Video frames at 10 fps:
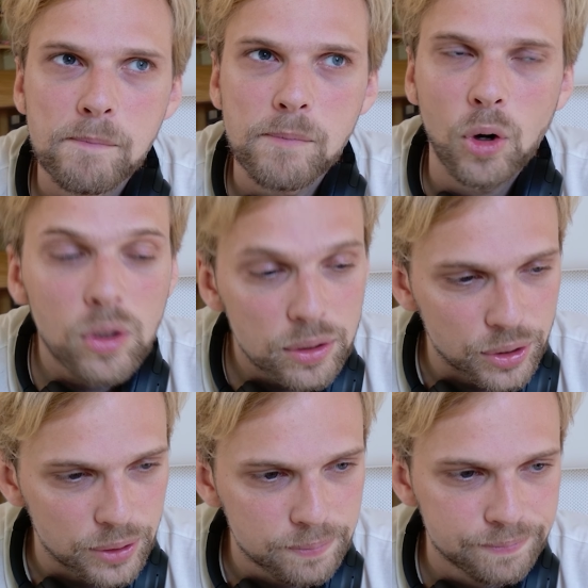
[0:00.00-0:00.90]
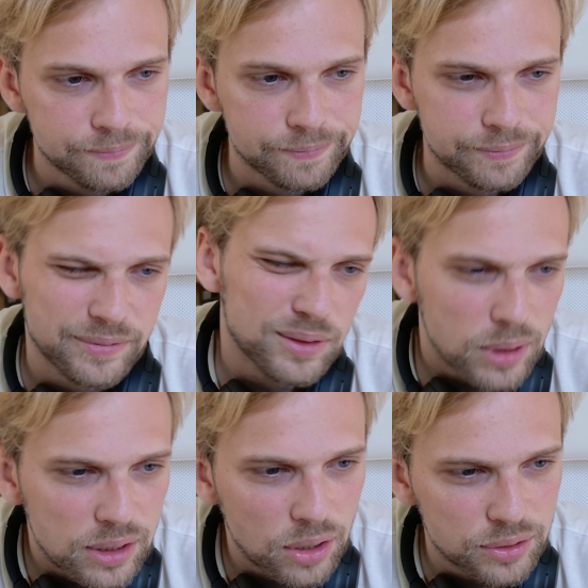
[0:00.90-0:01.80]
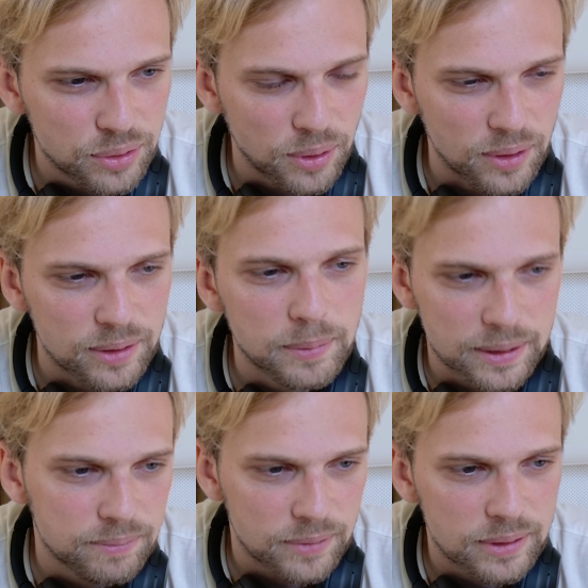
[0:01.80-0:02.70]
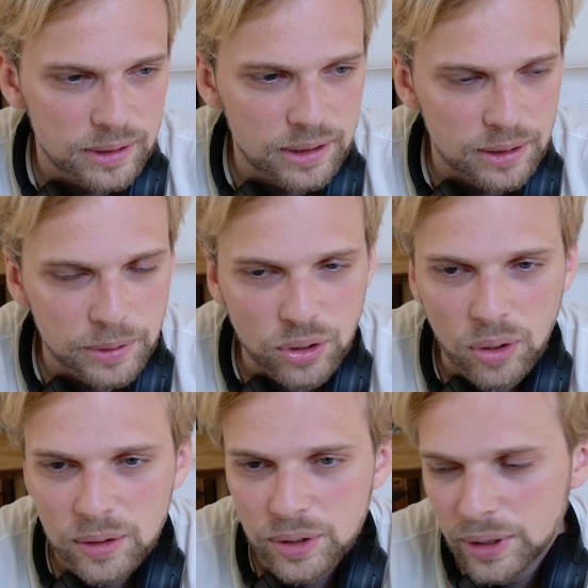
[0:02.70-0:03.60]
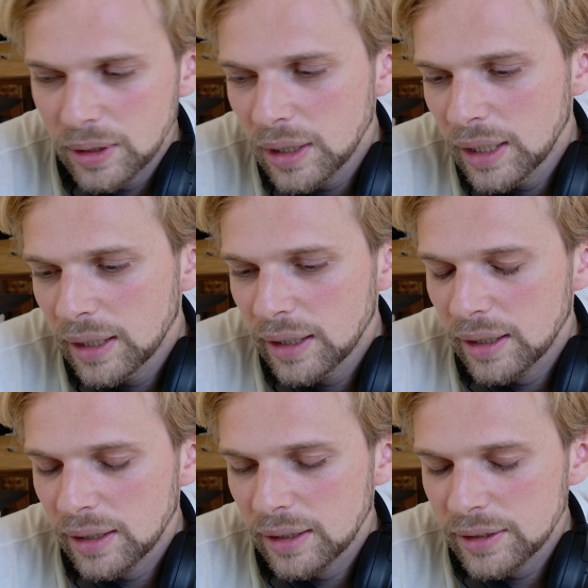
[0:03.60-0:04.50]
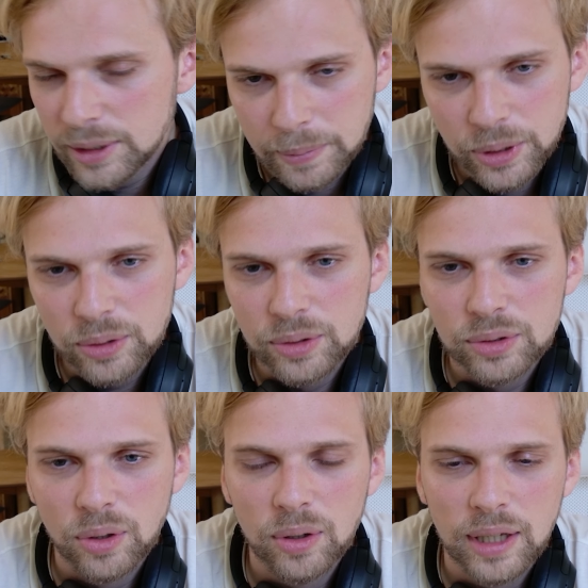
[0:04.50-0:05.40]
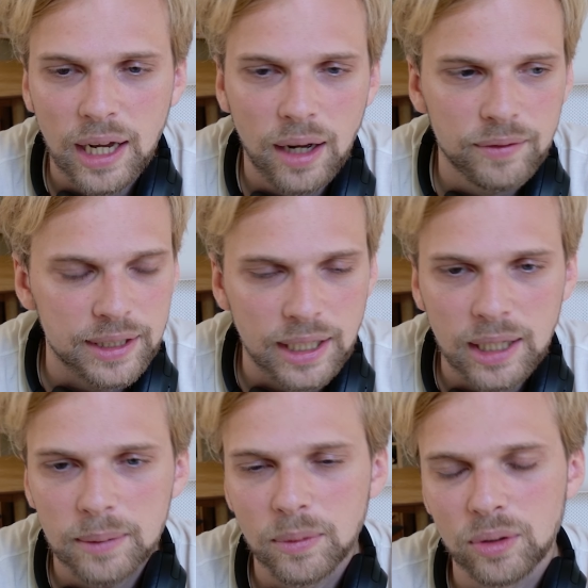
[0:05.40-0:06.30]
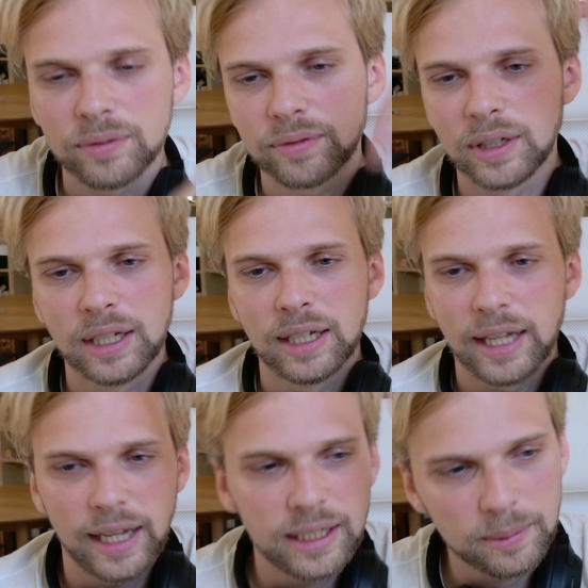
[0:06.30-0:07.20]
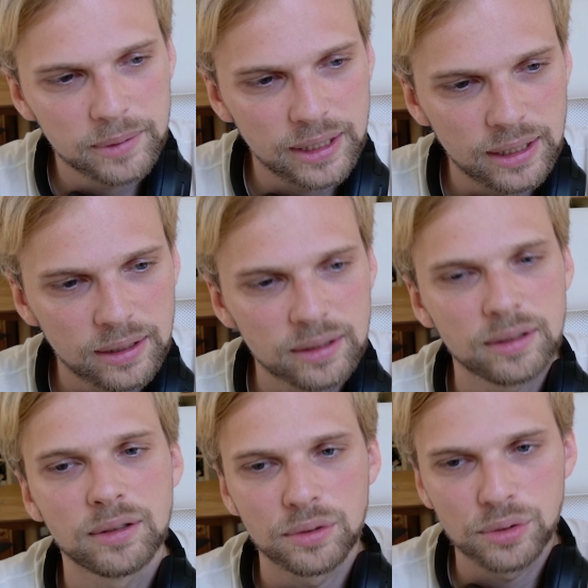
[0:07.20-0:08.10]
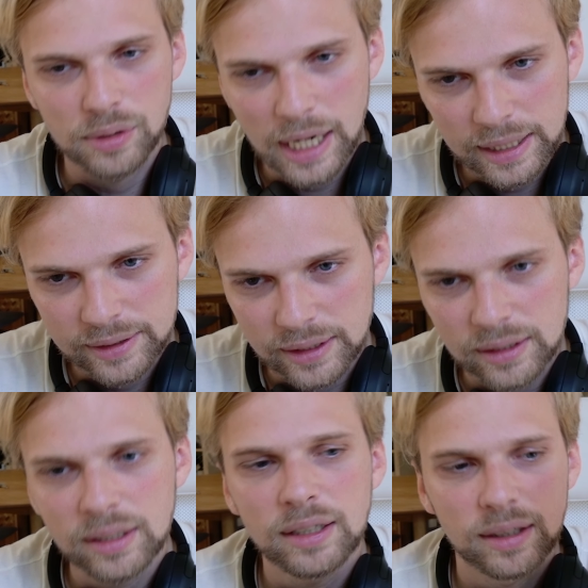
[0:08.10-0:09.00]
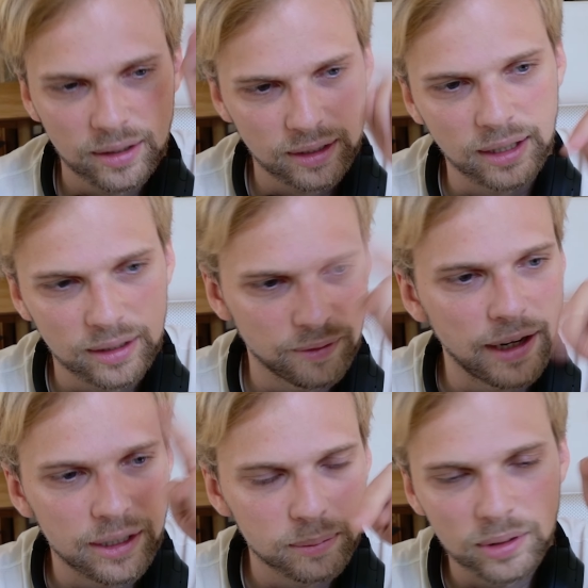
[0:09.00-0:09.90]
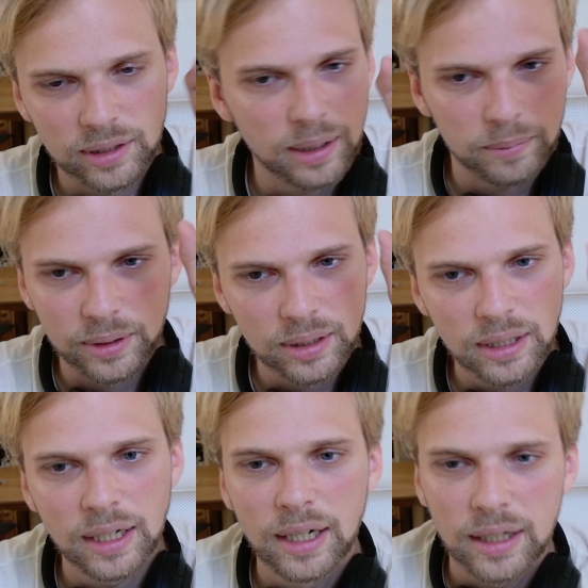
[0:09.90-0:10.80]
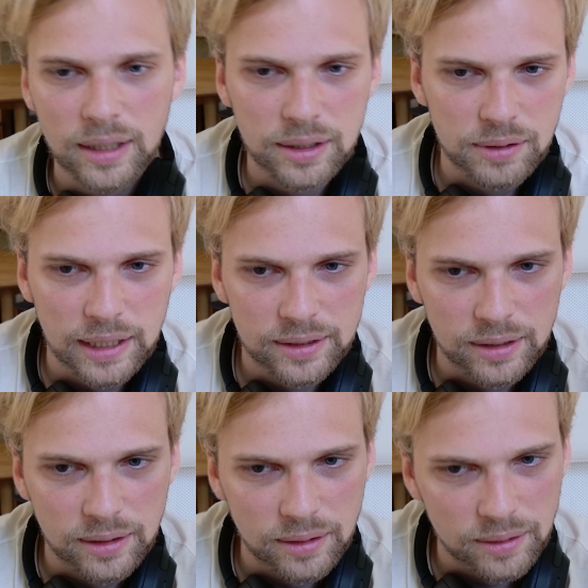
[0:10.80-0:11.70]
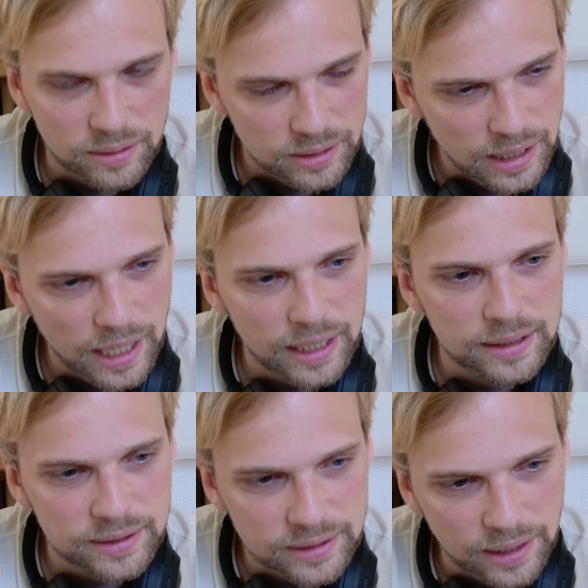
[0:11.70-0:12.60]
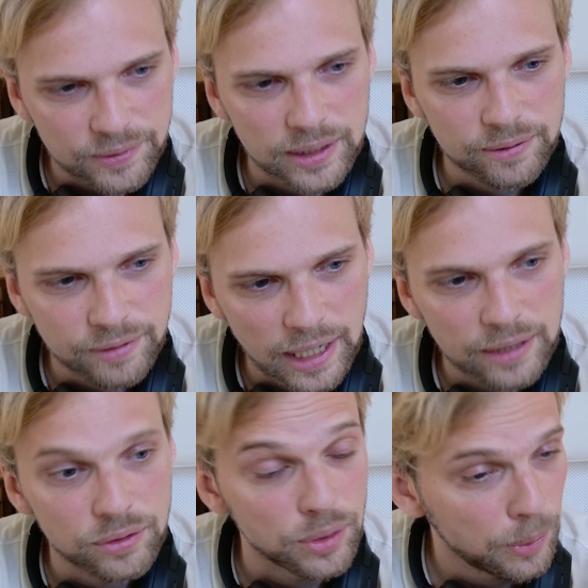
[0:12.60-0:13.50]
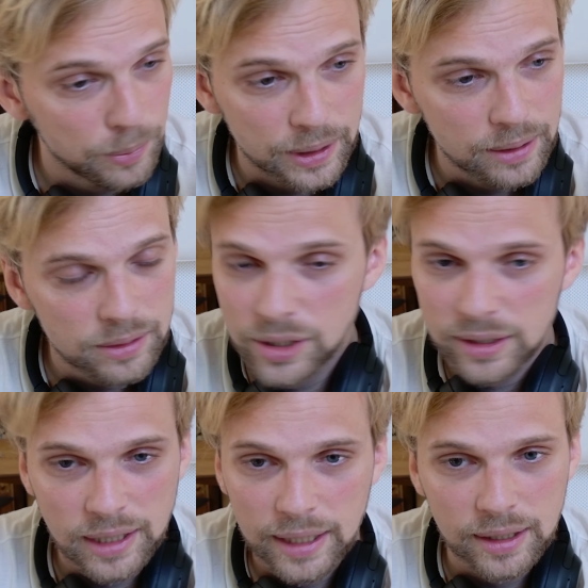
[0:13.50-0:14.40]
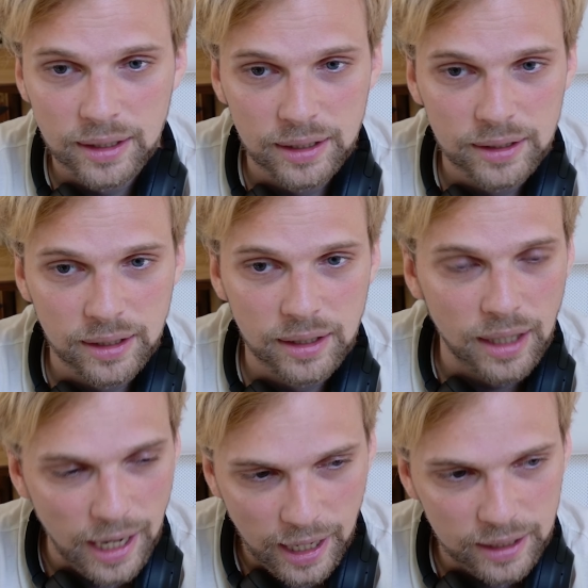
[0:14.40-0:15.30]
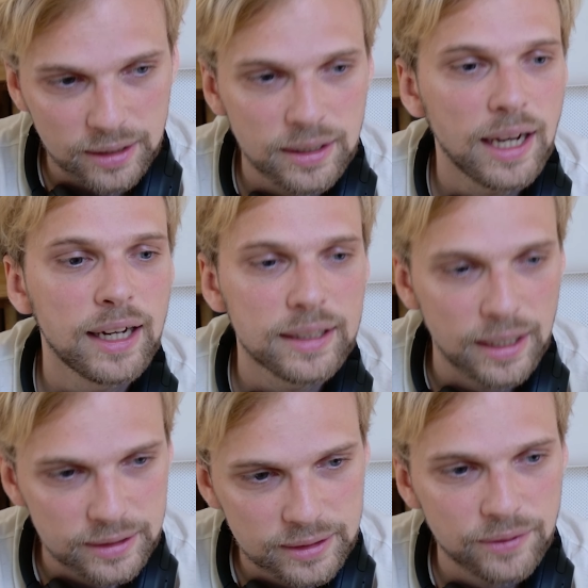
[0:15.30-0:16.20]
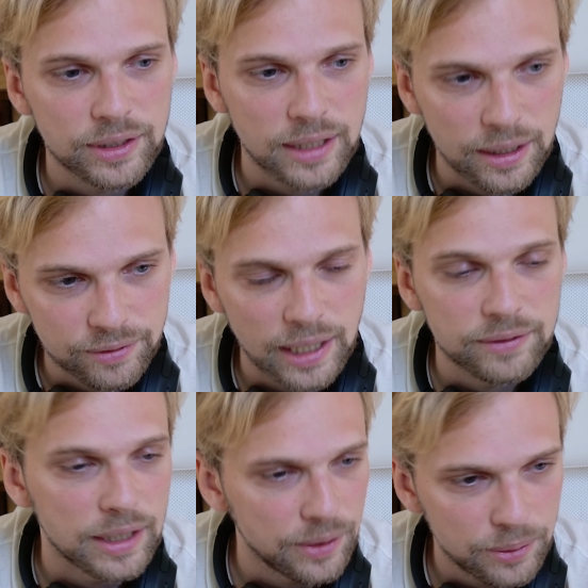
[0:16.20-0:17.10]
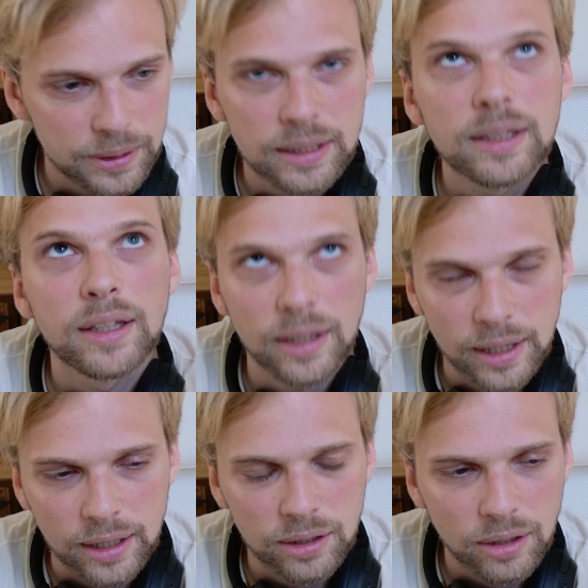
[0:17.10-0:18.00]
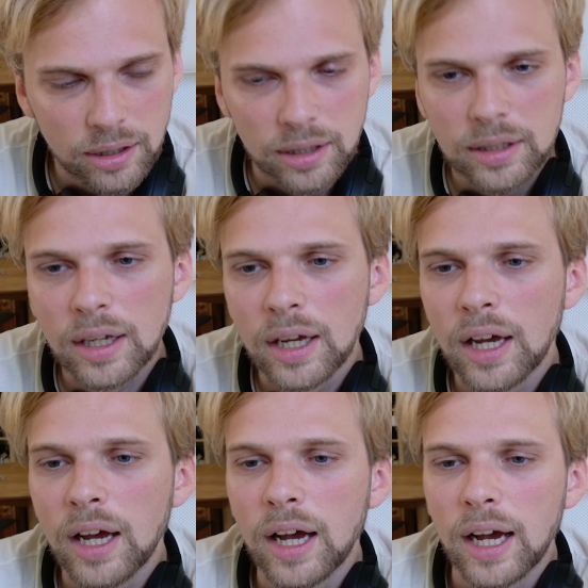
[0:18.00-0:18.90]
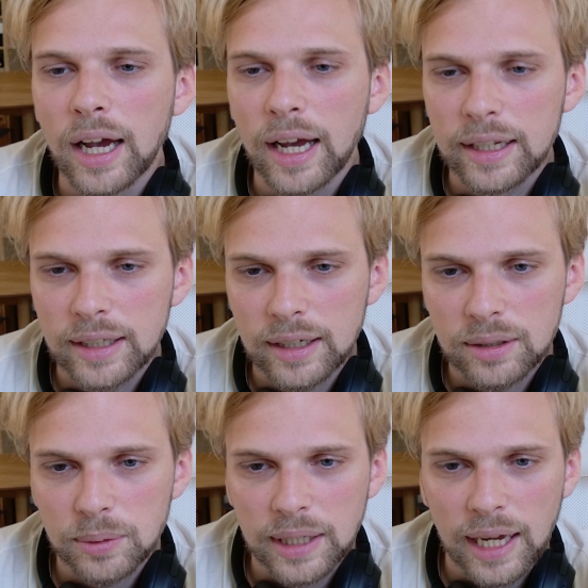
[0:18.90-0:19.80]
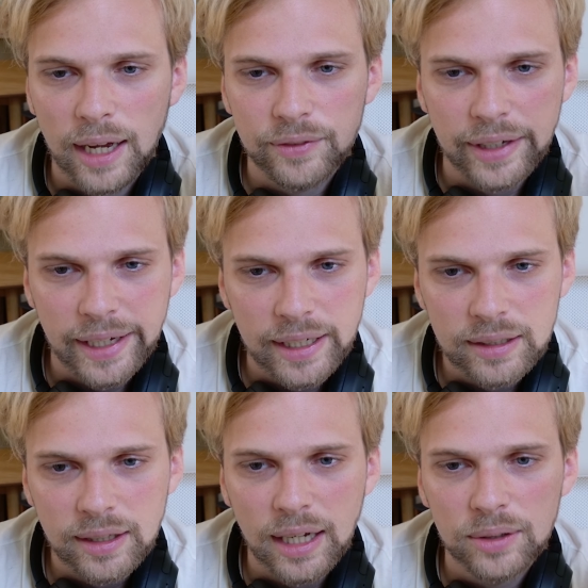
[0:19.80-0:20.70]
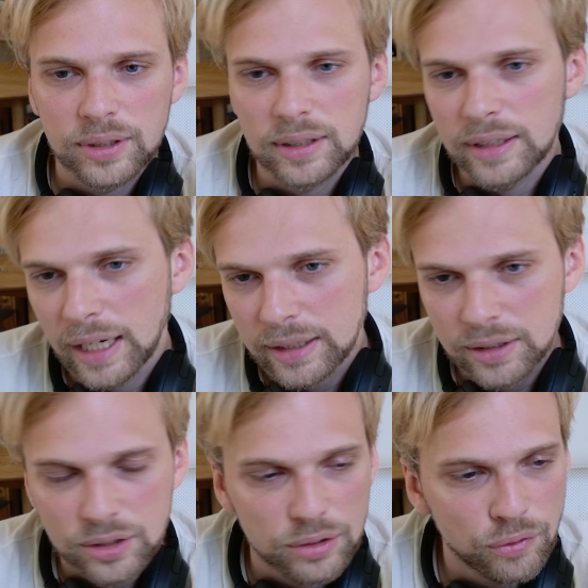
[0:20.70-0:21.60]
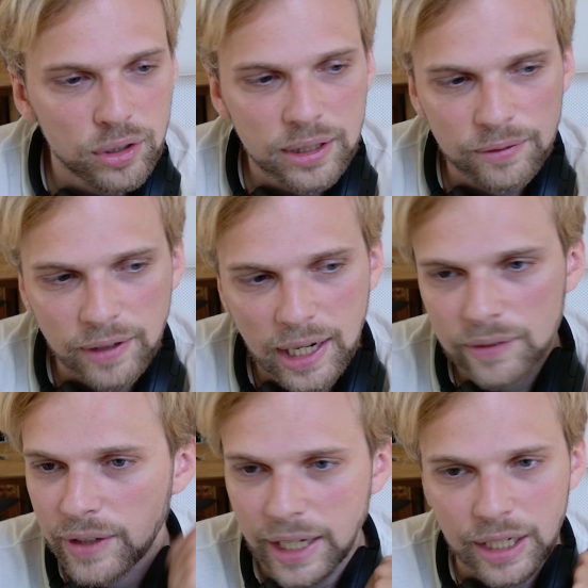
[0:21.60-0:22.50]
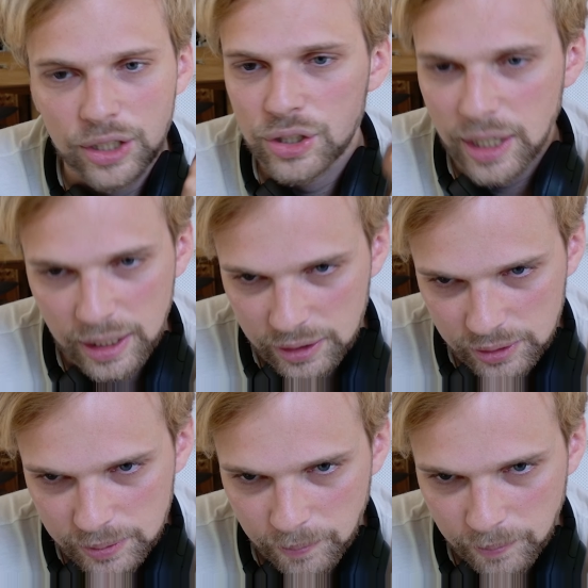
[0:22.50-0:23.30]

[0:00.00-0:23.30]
Older, well, not so old, but a little bit older CPUs all have a name of AMD Ryzen, then a variable number, Ryzen 9, 7, 5, or 3, just like Intel i9, i7, i5, i3, thank God. And then we have 8945HS.